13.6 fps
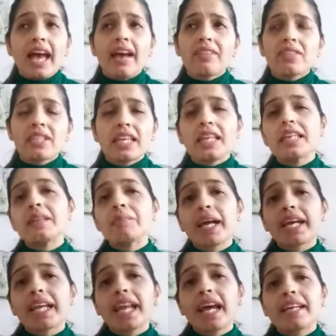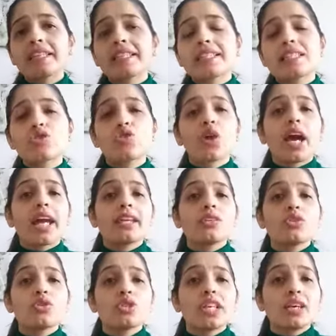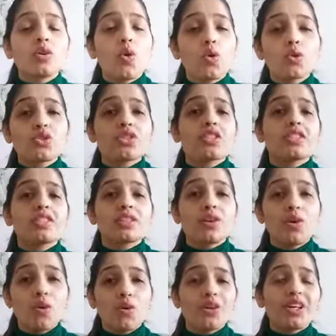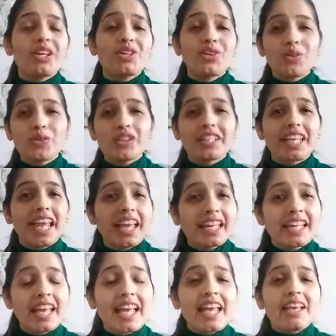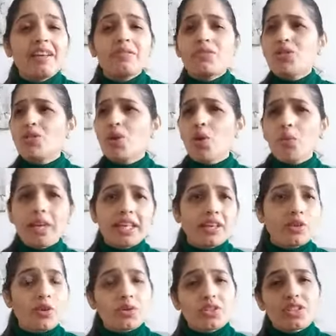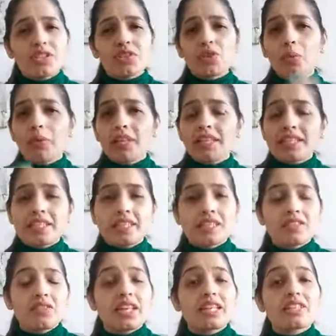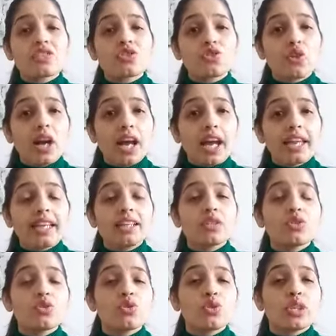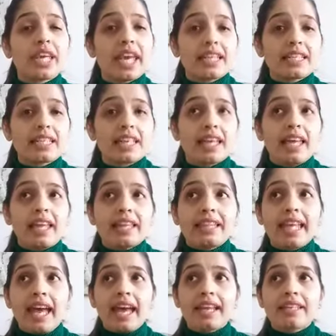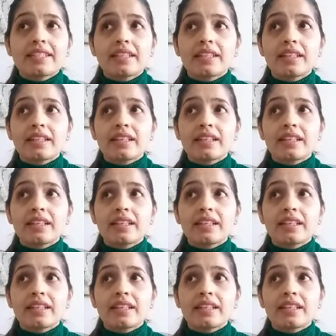I have seen my clients trying to take courses over and over again, so many courses, so many certificates, trying to get that